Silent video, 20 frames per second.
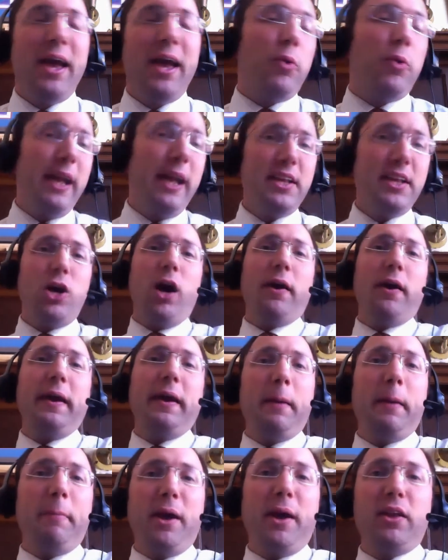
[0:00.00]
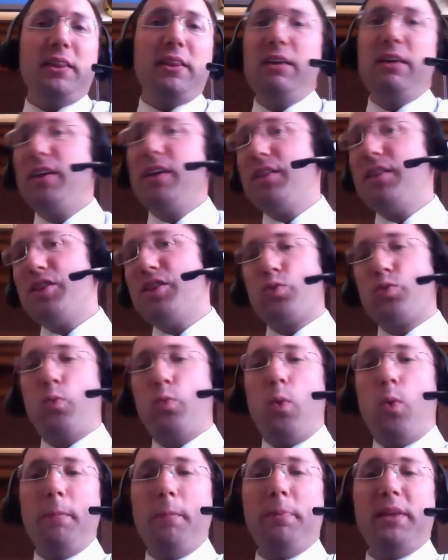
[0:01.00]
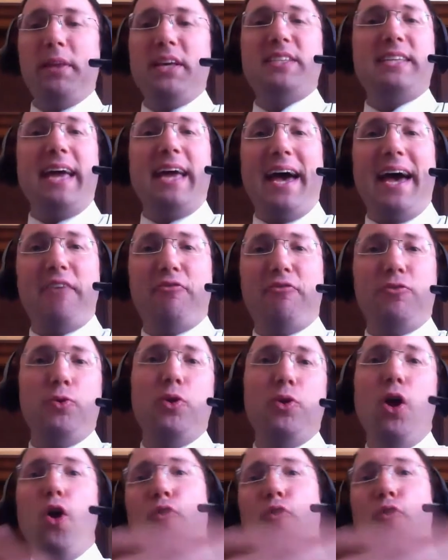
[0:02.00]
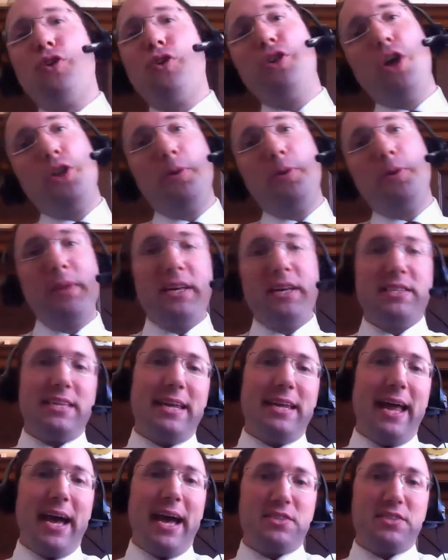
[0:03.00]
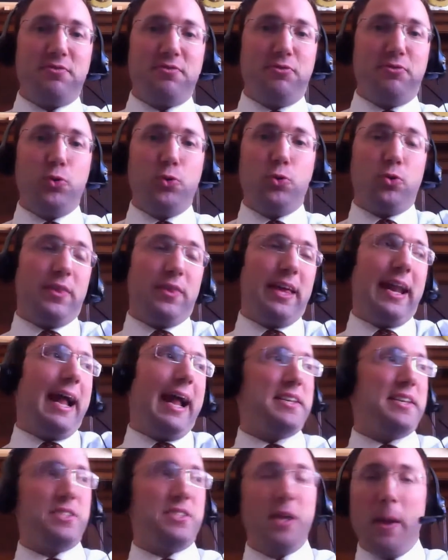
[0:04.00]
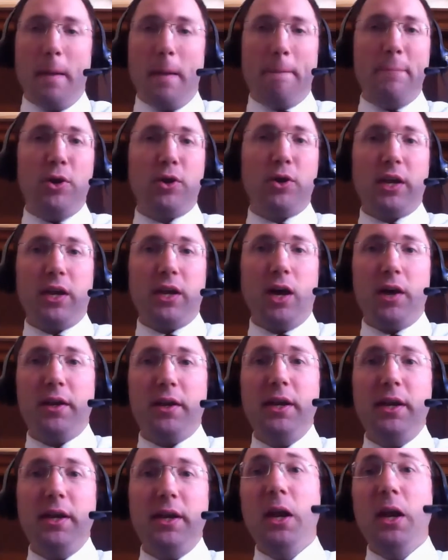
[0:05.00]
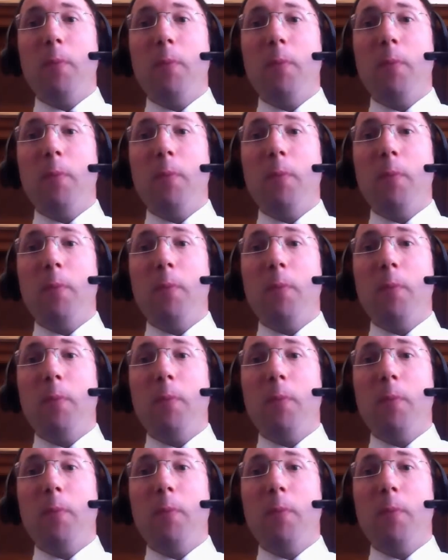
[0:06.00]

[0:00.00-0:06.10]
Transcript: we're not talking about leaving this one place that had food for another place that has food or that has milk and honey,